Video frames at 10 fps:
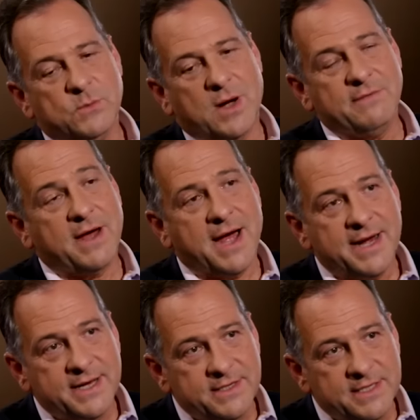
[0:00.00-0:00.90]
wife
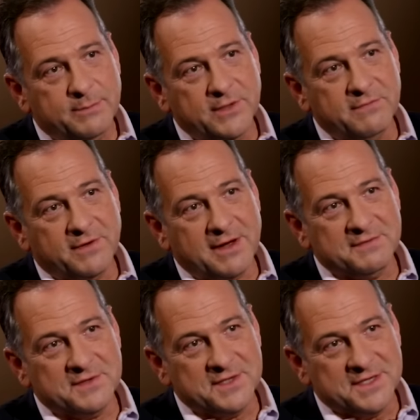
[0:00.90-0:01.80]
Heidi deeply
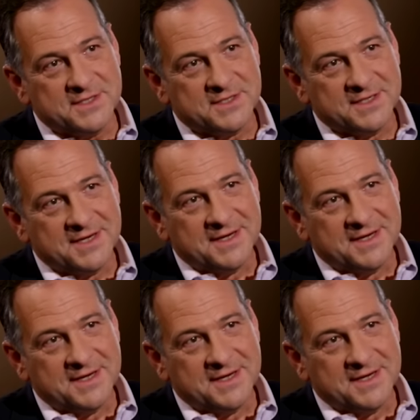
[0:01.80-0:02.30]
involved in this. On the